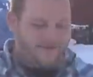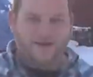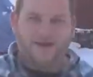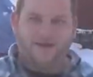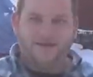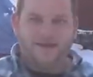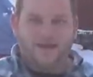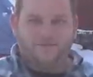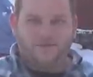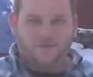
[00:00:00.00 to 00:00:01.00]
Uh,
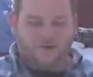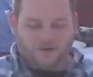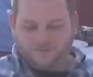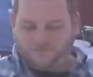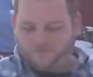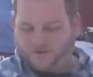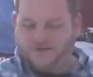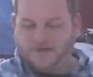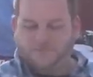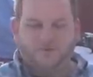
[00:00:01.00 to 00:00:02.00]
if you were to, for
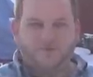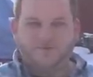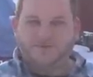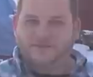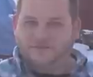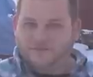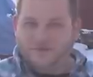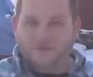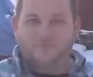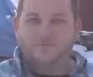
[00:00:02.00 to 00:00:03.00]
example, use this in a
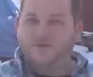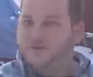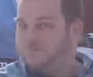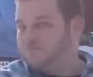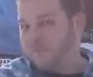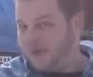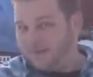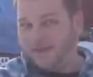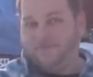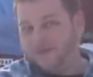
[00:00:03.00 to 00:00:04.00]
film, you could
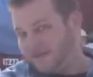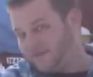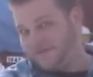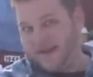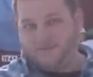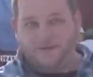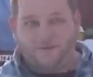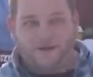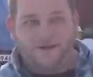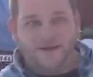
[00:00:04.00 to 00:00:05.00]
maybe, if you didn't stab
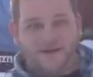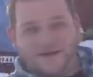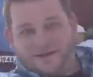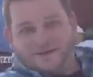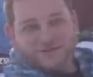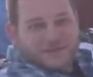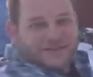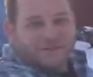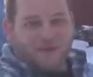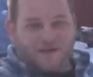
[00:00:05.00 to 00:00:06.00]
anyone, just
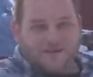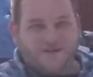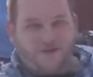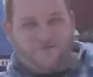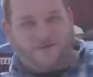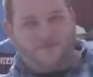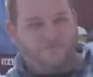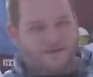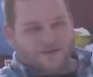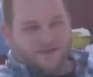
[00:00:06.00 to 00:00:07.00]
skip on the sound effects
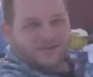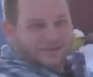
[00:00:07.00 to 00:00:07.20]
budget